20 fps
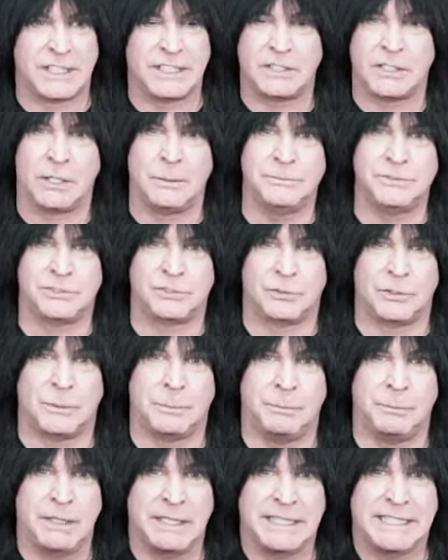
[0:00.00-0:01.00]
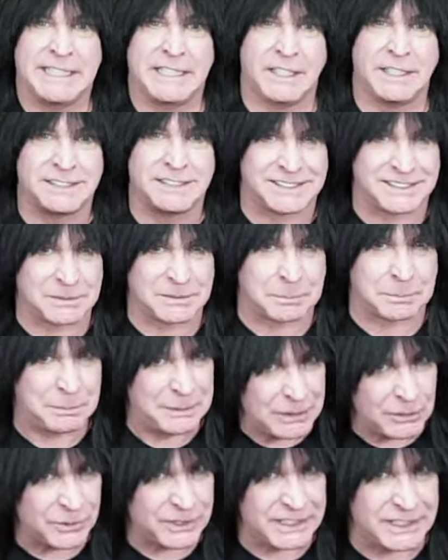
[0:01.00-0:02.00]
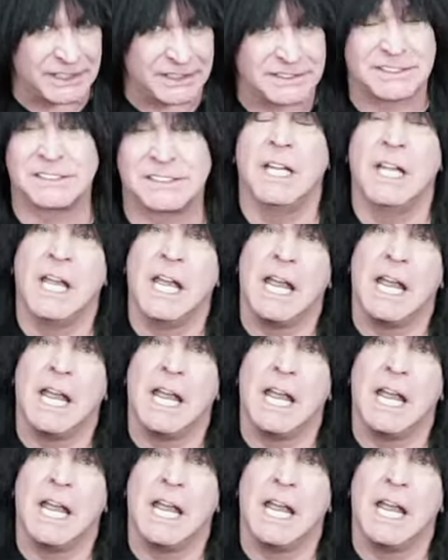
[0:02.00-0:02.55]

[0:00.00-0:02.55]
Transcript: it comes from experience.